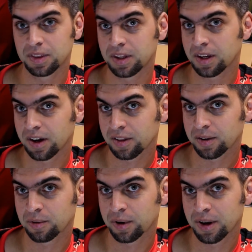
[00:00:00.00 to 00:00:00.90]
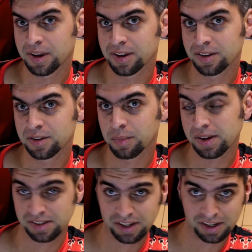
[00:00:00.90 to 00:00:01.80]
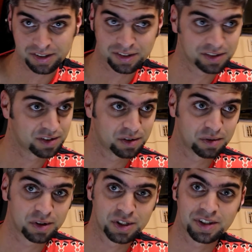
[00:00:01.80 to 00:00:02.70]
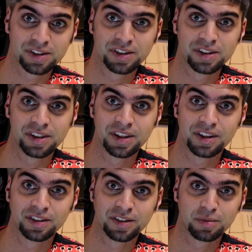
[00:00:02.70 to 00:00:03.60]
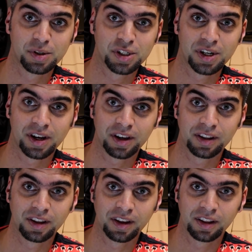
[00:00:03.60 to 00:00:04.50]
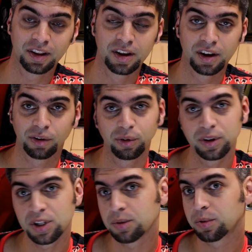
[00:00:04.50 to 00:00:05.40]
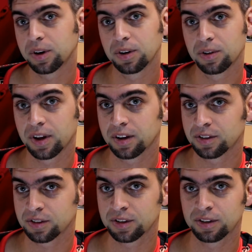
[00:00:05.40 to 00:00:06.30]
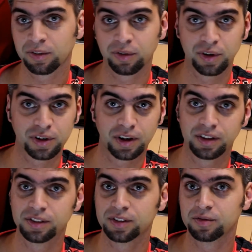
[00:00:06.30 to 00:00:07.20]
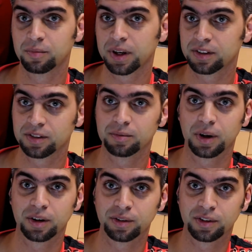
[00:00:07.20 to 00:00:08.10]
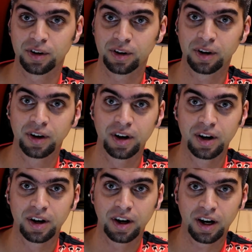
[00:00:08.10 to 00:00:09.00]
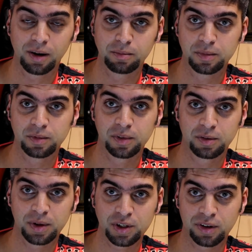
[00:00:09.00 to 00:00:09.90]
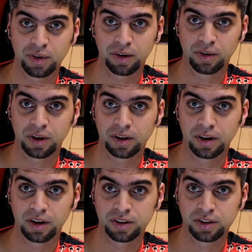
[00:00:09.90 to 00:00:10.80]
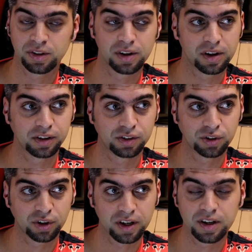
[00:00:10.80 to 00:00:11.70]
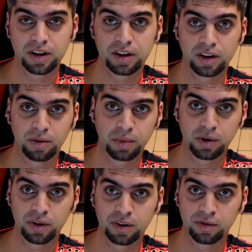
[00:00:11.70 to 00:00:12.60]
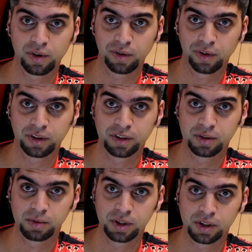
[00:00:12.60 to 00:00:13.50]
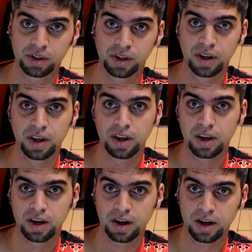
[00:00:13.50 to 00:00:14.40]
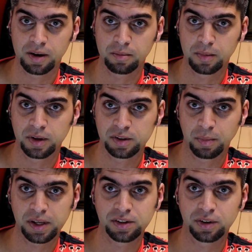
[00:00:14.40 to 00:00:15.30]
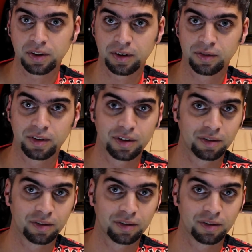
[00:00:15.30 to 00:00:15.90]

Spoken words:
The other way is by stamps, so adjusting the suspension height. And a really cheap way to do that is there are tons of makes and models are, especially if you have a strut component for your front suspension, a spacer lift,